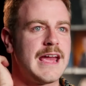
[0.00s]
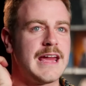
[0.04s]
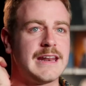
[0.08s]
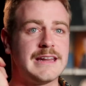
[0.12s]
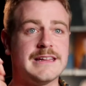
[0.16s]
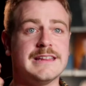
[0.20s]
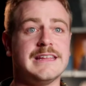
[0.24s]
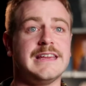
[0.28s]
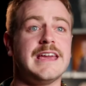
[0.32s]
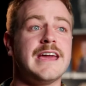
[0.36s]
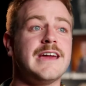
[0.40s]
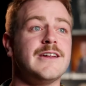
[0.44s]
And
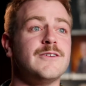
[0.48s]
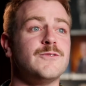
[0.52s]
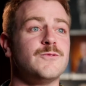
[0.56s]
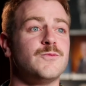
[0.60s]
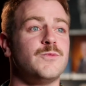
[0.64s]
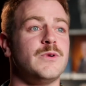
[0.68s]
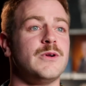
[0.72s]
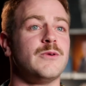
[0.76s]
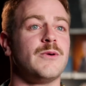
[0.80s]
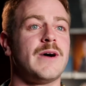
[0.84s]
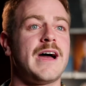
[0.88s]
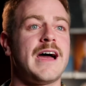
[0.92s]
in the
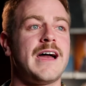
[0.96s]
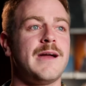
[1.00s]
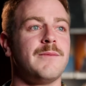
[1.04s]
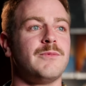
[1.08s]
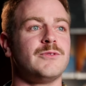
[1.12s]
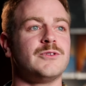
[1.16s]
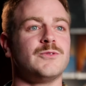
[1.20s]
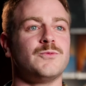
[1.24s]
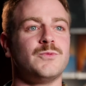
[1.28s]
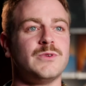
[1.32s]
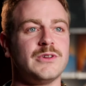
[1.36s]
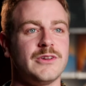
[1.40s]
end, we were
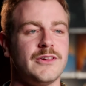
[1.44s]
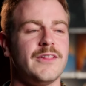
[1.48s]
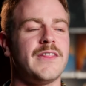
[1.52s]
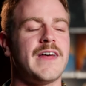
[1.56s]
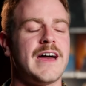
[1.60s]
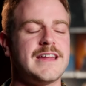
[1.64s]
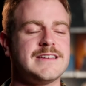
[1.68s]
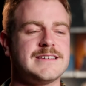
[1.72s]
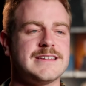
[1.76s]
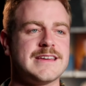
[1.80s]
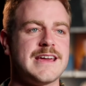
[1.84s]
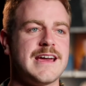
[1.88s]
able to whittle
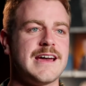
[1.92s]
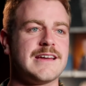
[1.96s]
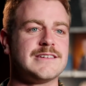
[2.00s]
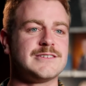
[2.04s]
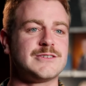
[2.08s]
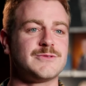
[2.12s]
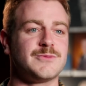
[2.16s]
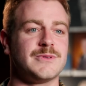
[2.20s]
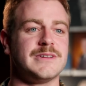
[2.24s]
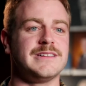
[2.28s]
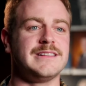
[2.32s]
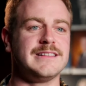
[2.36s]
that down
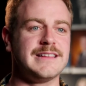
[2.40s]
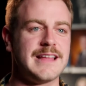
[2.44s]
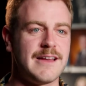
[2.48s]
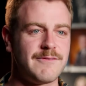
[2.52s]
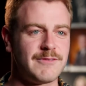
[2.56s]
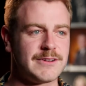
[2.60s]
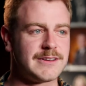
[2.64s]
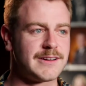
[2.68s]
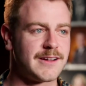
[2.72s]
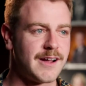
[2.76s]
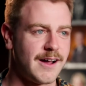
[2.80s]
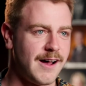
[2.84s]
to
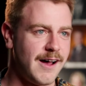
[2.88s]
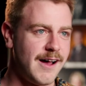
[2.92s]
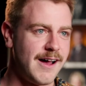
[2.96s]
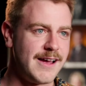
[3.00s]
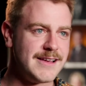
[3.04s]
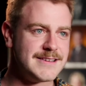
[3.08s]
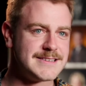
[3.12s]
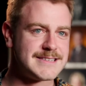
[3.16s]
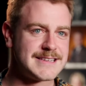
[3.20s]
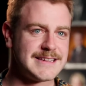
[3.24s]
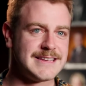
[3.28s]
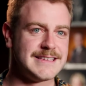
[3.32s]
11
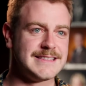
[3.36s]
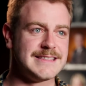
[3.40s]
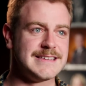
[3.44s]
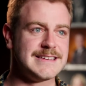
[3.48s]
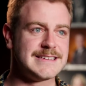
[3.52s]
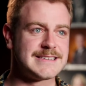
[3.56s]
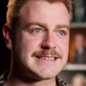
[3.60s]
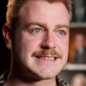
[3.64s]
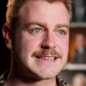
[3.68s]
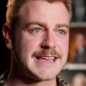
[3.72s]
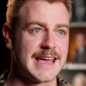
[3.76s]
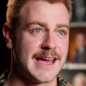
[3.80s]
guys in
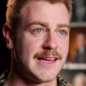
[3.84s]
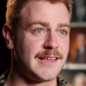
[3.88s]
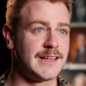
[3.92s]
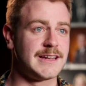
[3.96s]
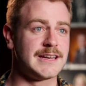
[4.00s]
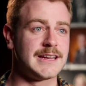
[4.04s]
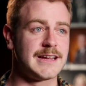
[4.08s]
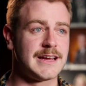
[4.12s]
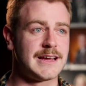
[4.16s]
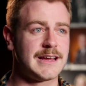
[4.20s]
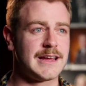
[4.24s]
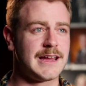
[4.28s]
this
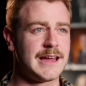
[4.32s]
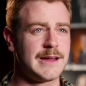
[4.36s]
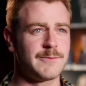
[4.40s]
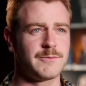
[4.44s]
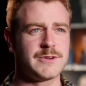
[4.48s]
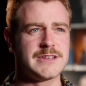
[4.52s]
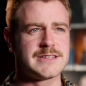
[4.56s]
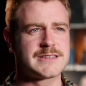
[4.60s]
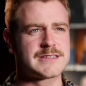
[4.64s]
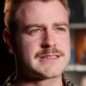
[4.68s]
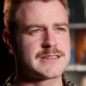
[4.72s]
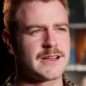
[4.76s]
calendar, and
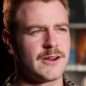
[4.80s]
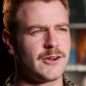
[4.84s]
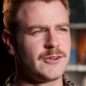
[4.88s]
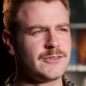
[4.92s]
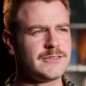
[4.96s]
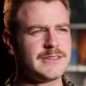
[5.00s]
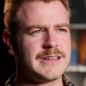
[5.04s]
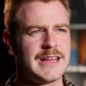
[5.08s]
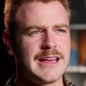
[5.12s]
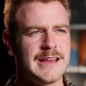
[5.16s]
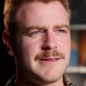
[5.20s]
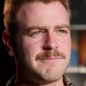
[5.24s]
we
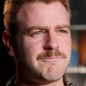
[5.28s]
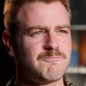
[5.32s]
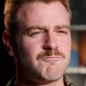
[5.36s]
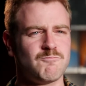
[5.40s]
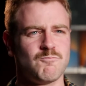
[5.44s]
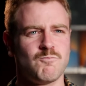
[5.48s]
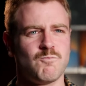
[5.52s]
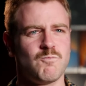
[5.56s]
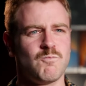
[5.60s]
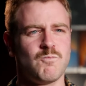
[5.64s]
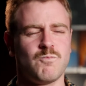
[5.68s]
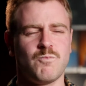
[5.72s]
sold them
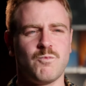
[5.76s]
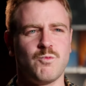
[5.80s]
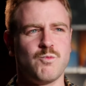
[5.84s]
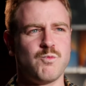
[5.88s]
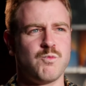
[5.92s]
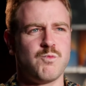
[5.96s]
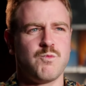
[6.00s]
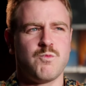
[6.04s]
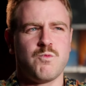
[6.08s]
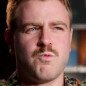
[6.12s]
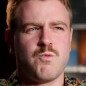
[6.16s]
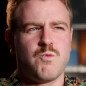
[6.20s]

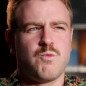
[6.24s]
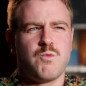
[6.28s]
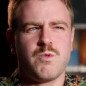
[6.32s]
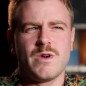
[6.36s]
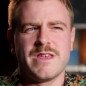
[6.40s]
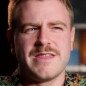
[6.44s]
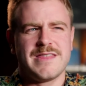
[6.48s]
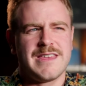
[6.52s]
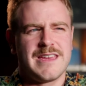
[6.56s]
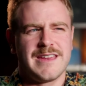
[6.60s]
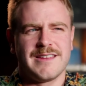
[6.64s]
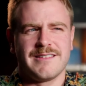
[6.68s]

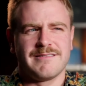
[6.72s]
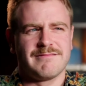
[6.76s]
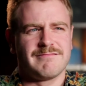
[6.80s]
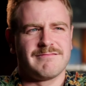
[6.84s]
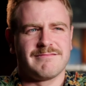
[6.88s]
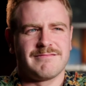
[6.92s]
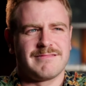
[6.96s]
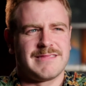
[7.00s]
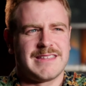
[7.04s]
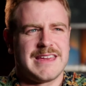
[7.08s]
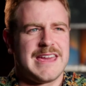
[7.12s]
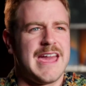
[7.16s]

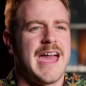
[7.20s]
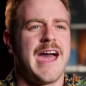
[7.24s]
within the